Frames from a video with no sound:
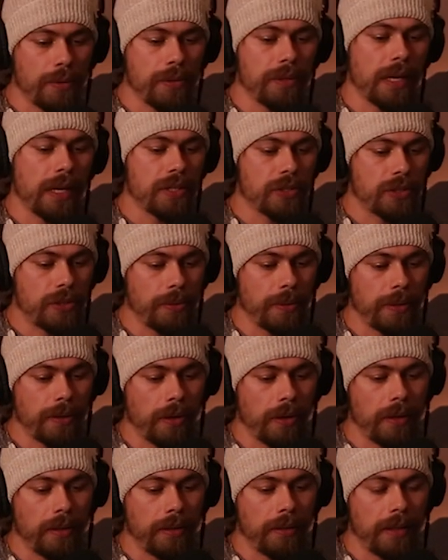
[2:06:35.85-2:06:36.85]
are you guys
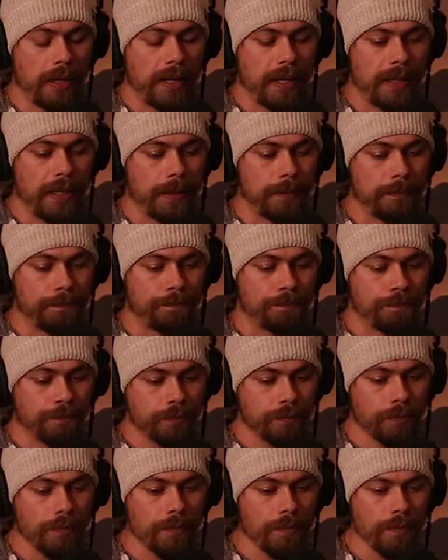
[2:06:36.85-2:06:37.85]
doing on
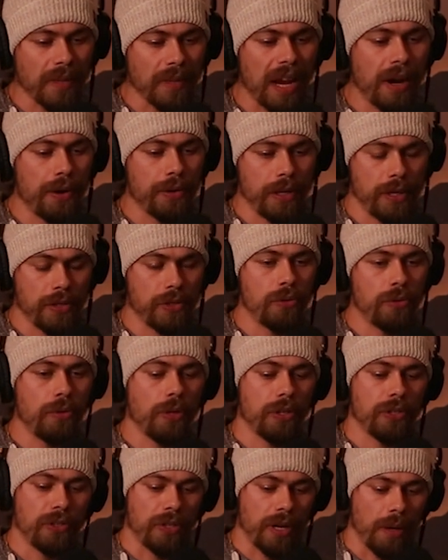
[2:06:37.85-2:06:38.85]

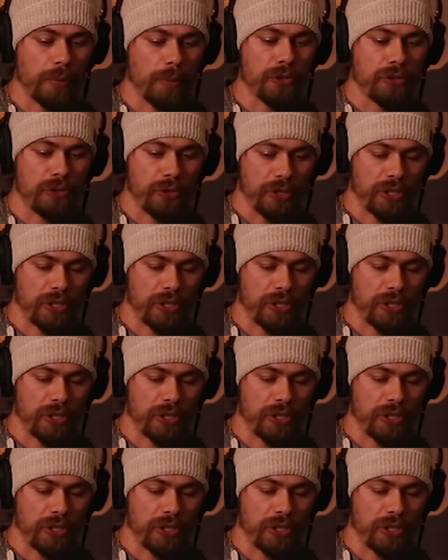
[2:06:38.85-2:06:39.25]
your numbers?